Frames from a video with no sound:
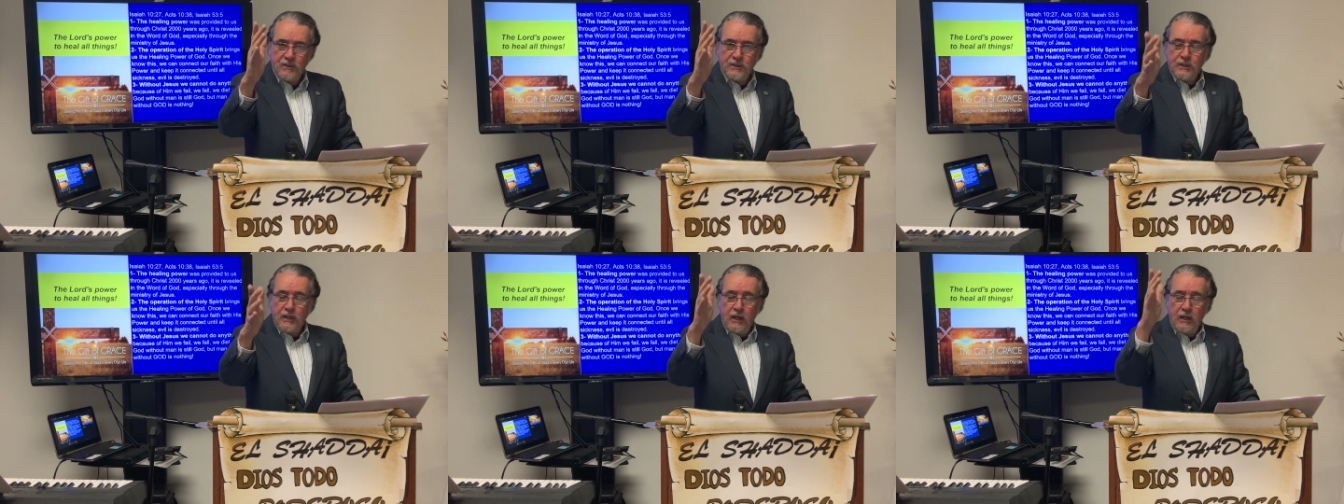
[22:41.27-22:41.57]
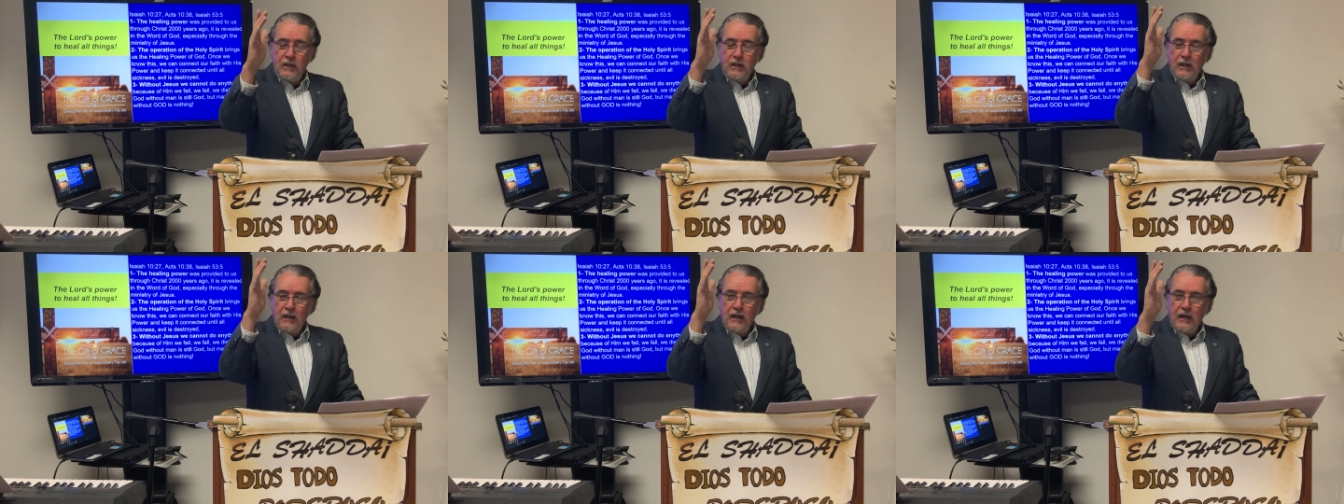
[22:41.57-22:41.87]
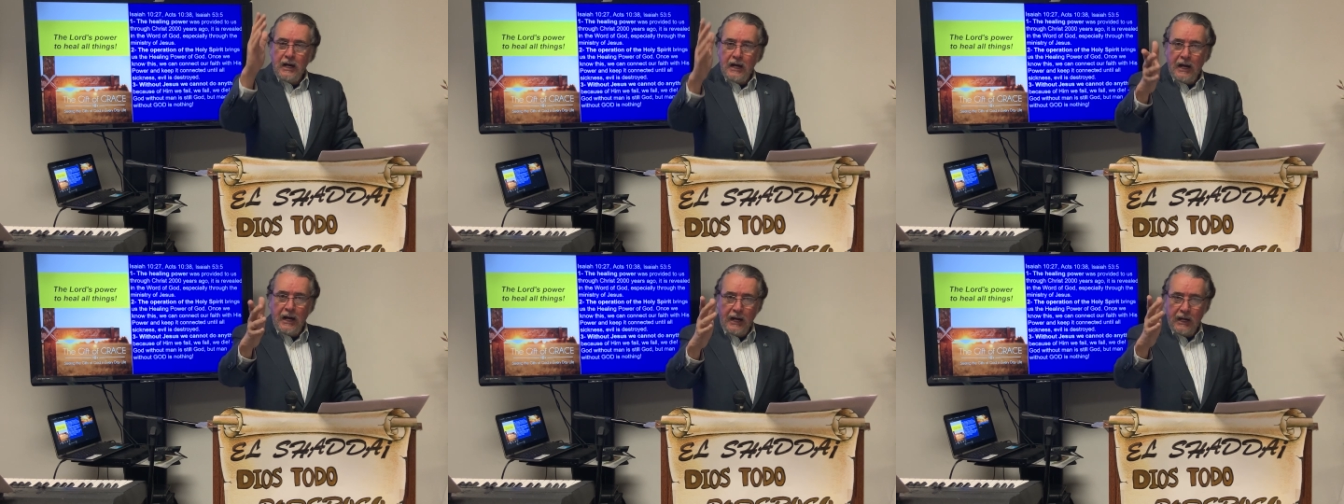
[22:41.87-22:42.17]
Say,
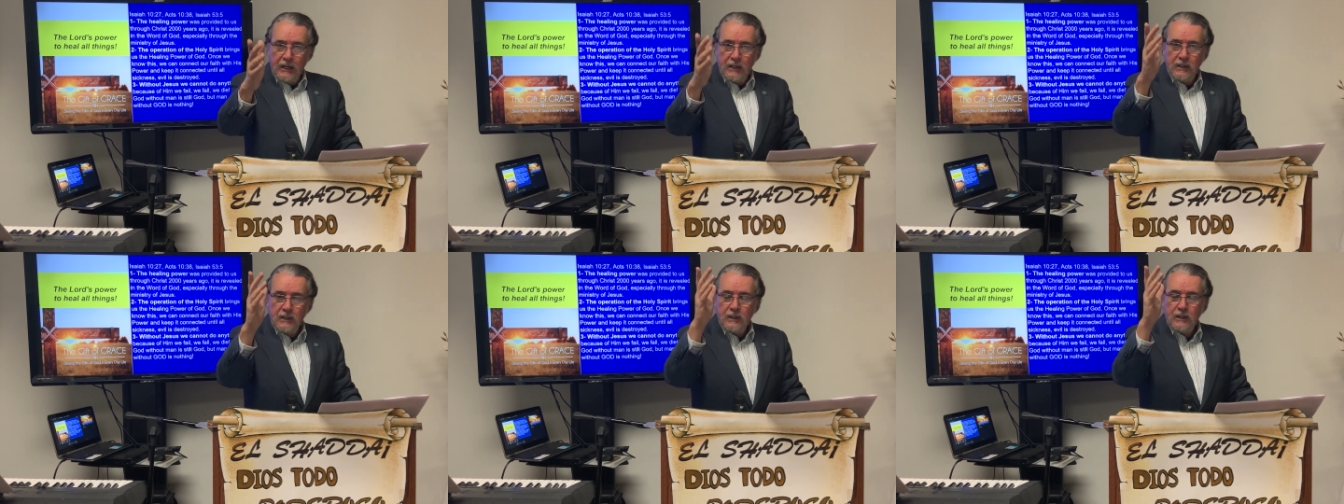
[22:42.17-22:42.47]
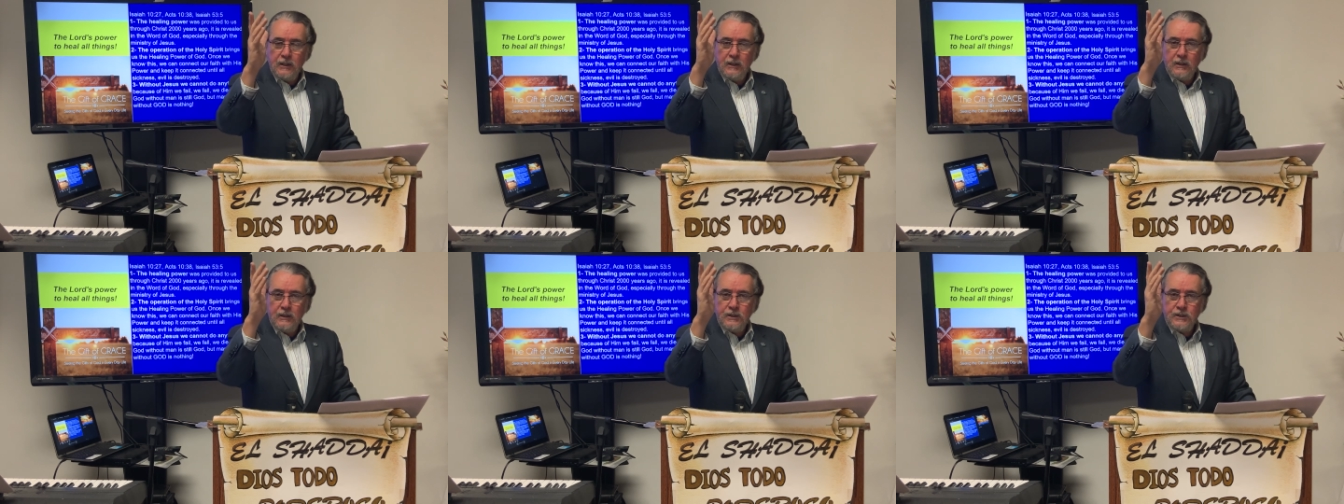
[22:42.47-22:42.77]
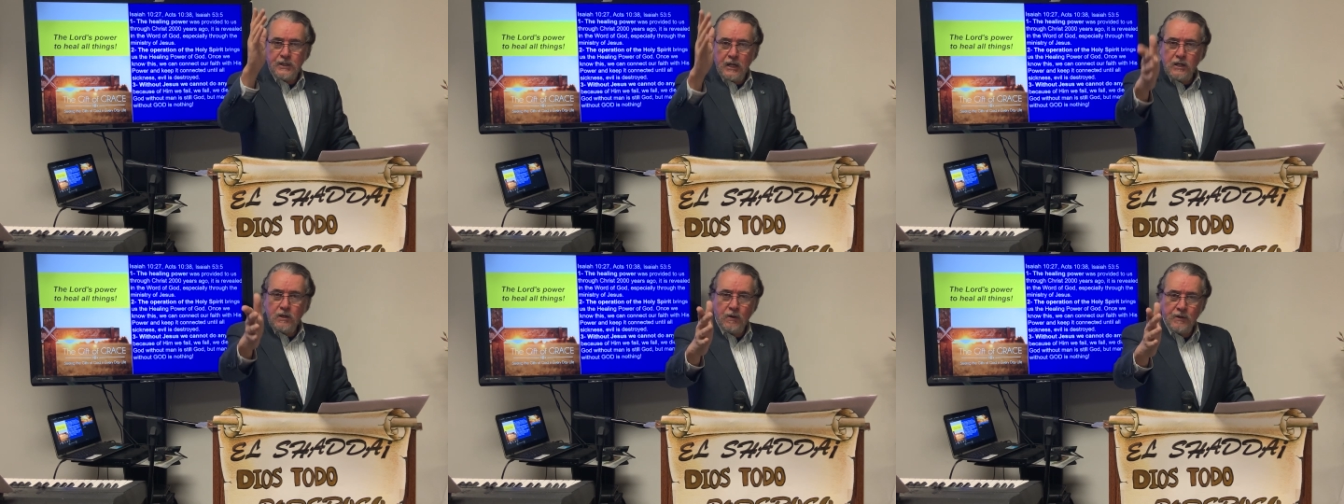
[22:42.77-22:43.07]
I.
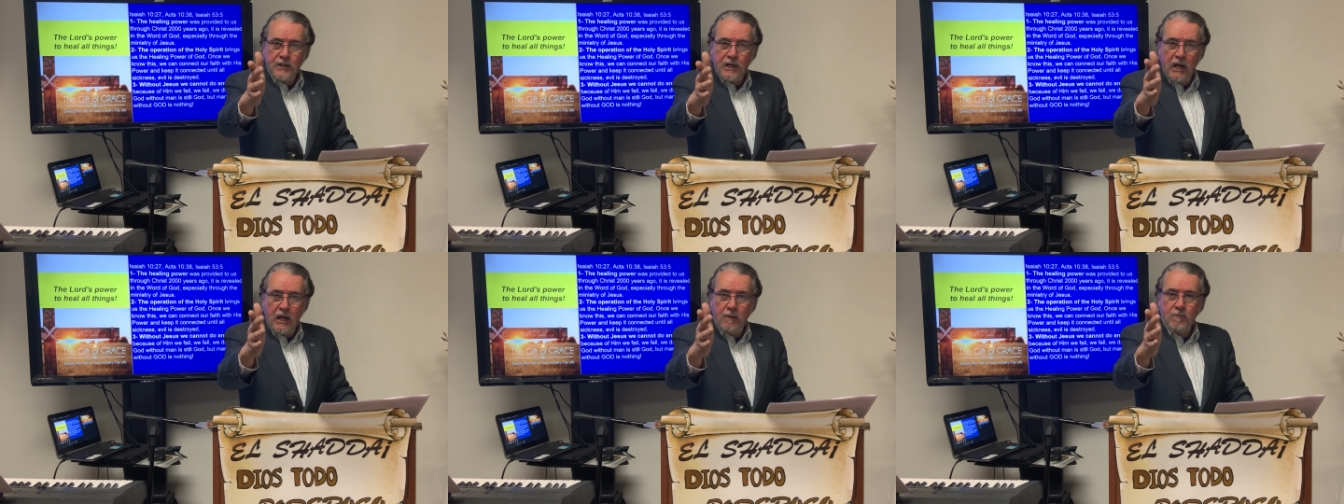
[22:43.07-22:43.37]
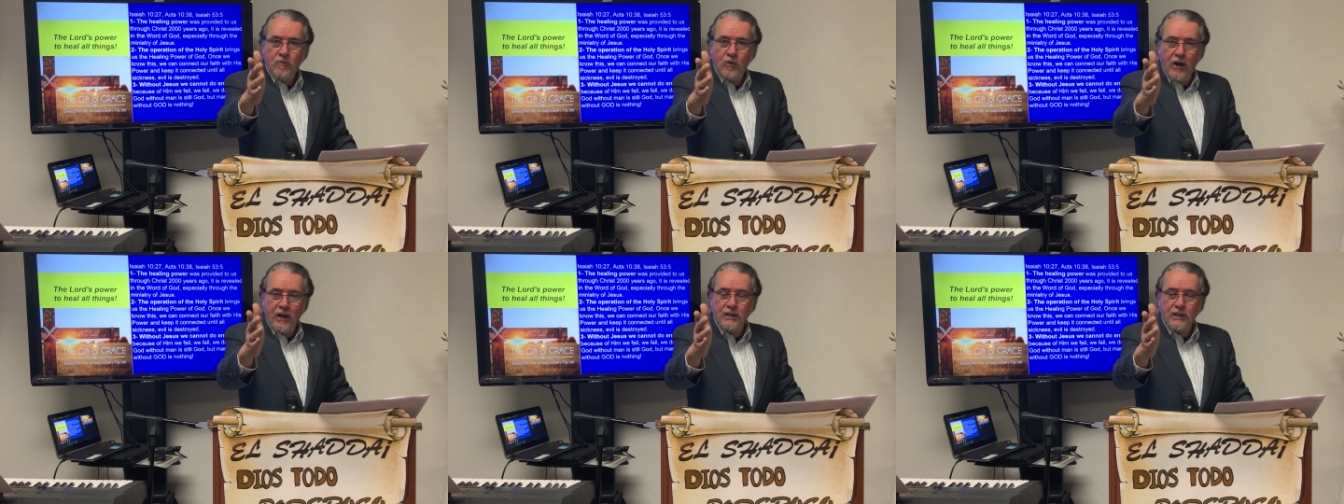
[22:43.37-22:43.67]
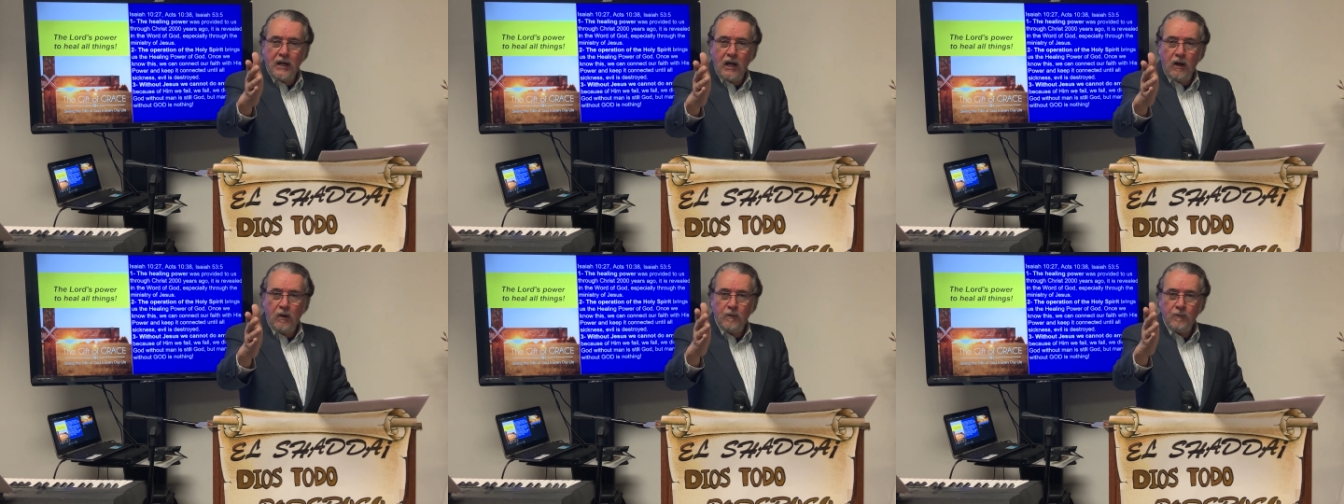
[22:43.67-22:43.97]
Say your name right
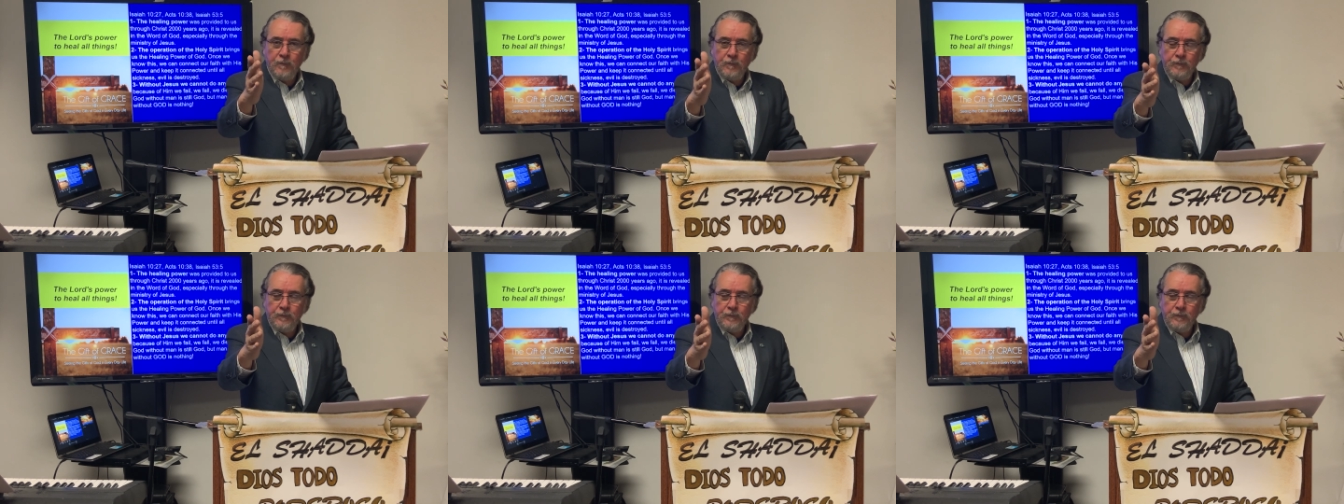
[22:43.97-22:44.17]
now.